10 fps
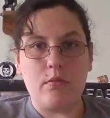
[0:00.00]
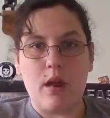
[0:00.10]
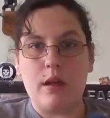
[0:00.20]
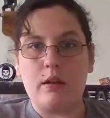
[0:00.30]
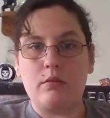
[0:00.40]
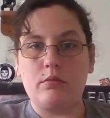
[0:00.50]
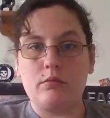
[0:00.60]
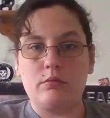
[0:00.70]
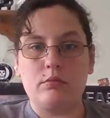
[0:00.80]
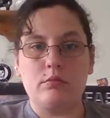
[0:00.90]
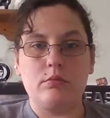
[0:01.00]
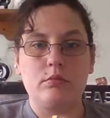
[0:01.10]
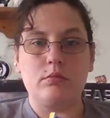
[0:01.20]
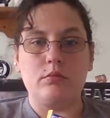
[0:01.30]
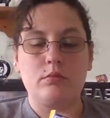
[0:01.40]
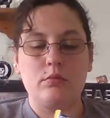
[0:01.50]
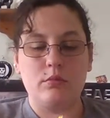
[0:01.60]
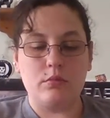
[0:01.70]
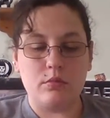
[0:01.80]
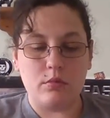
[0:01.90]
I don't.
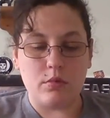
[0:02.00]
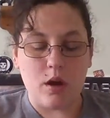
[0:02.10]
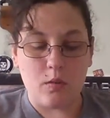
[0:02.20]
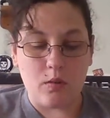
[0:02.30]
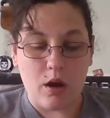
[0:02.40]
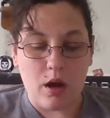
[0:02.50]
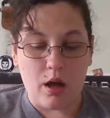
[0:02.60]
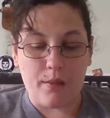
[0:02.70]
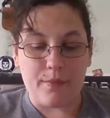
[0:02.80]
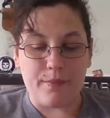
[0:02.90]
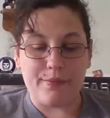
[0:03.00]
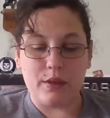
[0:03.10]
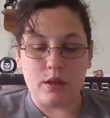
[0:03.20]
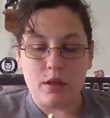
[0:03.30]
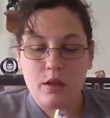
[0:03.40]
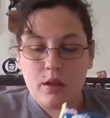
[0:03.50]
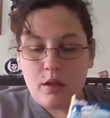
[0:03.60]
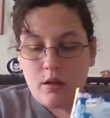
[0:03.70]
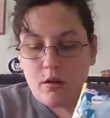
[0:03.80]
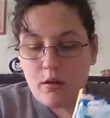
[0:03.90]
Oh,
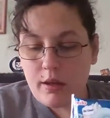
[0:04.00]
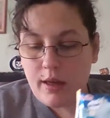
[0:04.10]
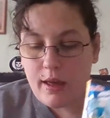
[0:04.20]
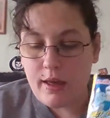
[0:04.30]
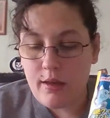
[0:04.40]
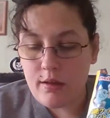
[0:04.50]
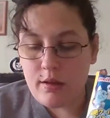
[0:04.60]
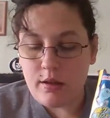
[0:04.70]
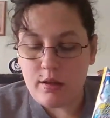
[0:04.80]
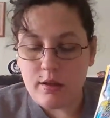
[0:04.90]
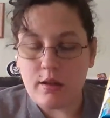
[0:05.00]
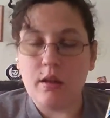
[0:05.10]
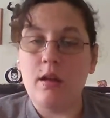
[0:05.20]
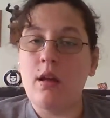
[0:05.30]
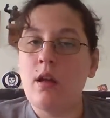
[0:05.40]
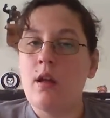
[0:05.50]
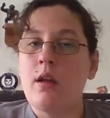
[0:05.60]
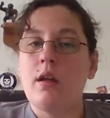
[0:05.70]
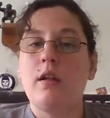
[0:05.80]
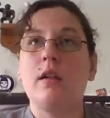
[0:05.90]
okay.
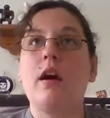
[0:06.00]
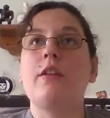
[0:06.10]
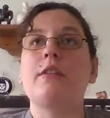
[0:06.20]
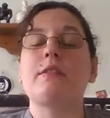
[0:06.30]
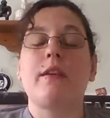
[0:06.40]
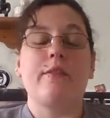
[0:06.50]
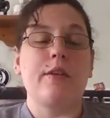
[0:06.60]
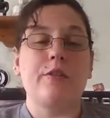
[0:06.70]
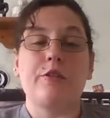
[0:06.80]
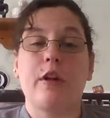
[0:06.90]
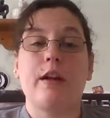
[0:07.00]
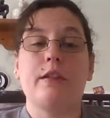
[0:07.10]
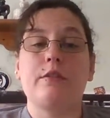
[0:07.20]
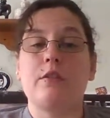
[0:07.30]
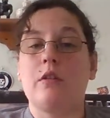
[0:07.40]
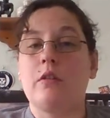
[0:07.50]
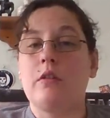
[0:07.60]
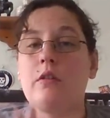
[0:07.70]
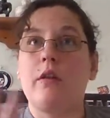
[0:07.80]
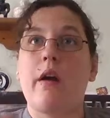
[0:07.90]
A lot of this I've never tried,
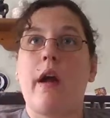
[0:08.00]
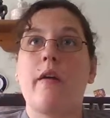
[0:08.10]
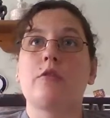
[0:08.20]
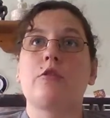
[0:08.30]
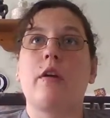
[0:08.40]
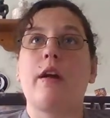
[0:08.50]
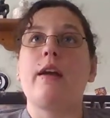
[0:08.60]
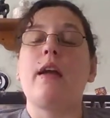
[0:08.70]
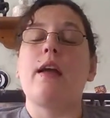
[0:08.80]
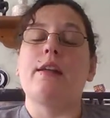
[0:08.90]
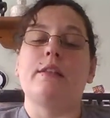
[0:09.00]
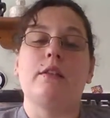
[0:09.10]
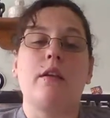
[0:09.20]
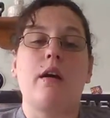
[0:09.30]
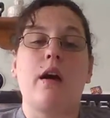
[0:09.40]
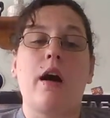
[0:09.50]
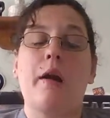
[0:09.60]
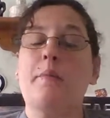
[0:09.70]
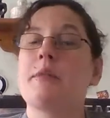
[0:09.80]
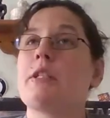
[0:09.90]
so I will try it. And
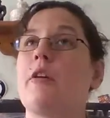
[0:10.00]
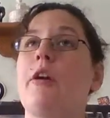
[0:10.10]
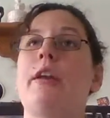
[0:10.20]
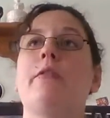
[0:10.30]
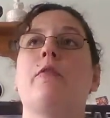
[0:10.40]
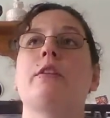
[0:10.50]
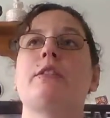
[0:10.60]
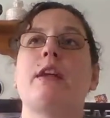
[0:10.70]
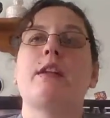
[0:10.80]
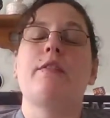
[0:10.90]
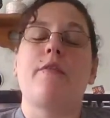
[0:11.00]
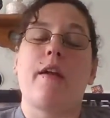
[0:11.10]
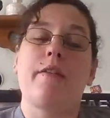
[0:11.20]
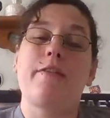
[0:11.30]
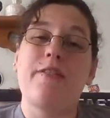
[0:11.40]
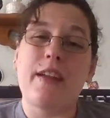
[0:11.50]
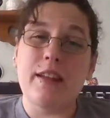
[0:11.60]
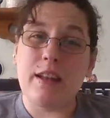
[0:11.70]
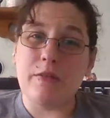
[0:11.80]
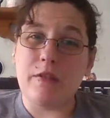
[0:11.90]
I'm sorry once again if I offend
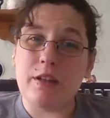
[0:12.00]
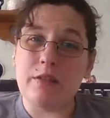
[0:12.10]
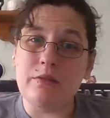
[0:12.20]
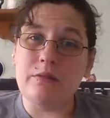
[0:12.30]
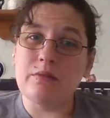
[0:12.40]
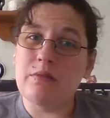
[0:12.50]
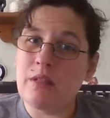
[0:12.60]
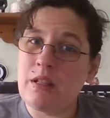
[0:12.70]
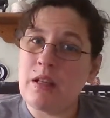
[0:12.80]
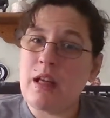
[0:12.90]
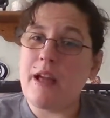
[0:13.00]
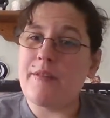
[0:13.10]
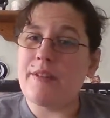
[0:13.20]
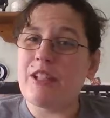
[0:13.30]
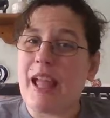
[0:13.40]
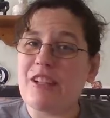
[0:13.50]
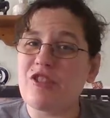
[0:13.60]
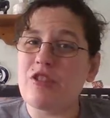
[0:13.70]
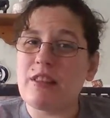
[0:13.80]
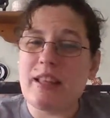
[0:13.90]
anyone. I have a
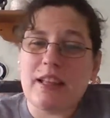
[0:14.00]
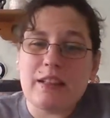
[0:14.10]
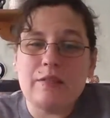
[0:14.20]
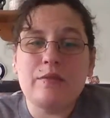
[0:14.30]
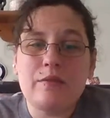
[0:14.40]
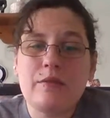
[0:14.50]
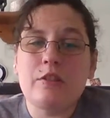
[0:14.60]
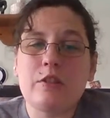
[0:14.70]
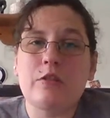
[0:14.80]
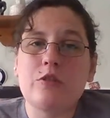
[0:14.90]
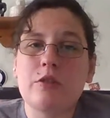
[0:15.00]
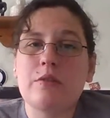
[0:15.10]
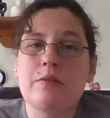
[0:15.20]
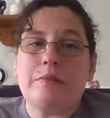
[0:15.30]
texture thing, so just